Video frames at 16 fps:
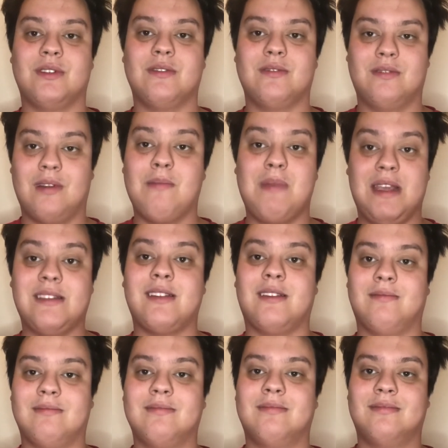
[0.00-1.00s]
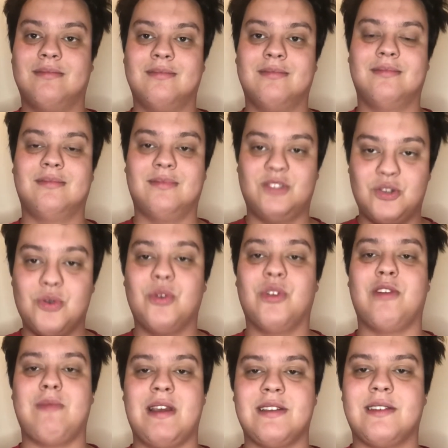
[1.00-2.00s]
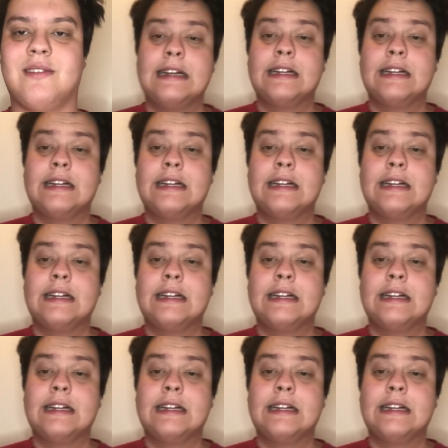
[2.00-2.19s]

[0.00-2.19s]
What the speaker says: amazing. Truly amazing.